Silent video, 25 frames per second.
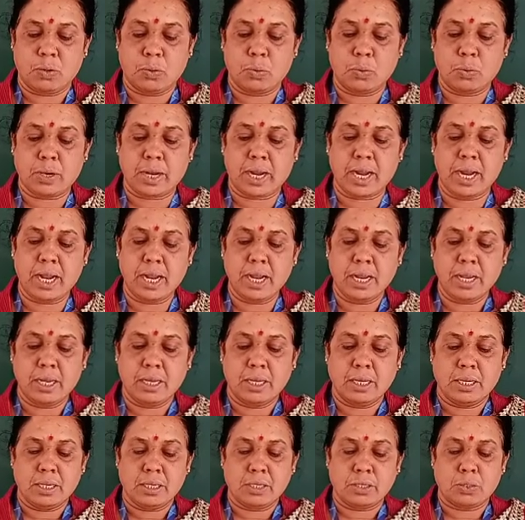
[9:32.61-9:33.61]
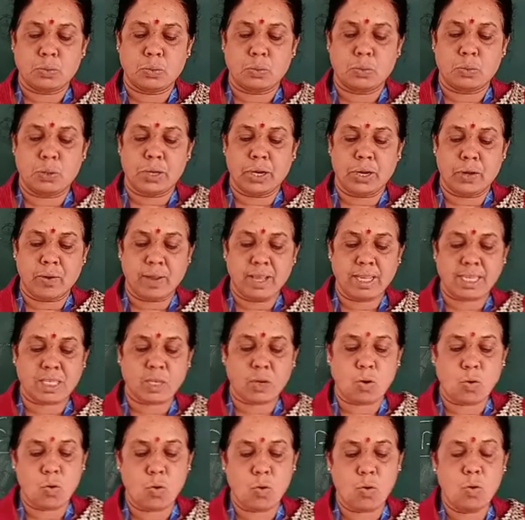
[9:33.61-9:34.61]
Okay, so
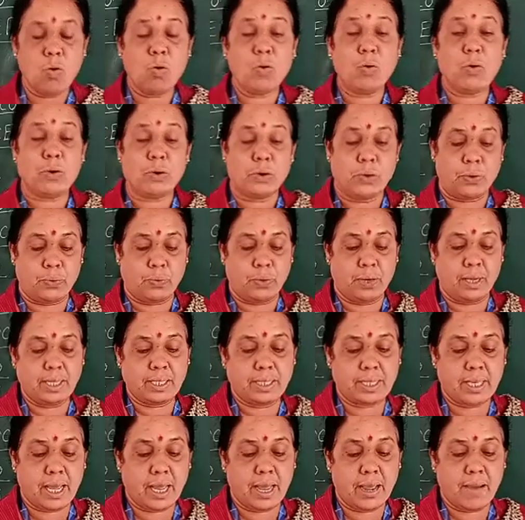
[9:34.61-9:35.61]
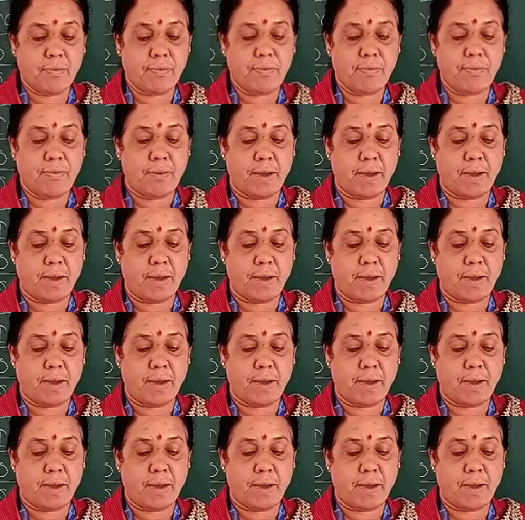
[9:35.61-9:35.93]
UNESCO, UNICEF,